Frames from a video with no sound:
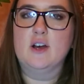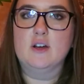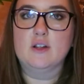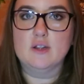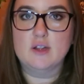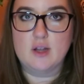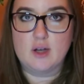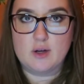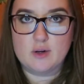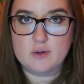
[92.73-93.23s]

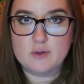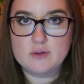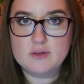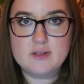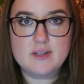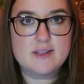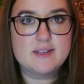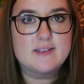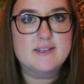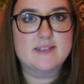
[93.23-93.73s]

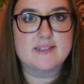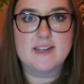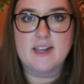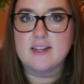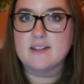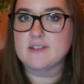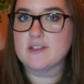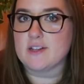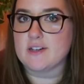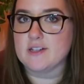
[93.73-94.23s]
alone, like
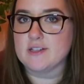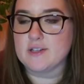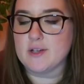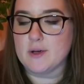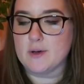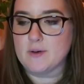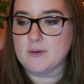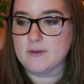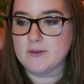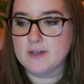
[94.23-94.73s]
stands on its
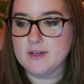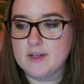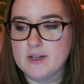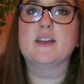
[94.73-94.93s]
own.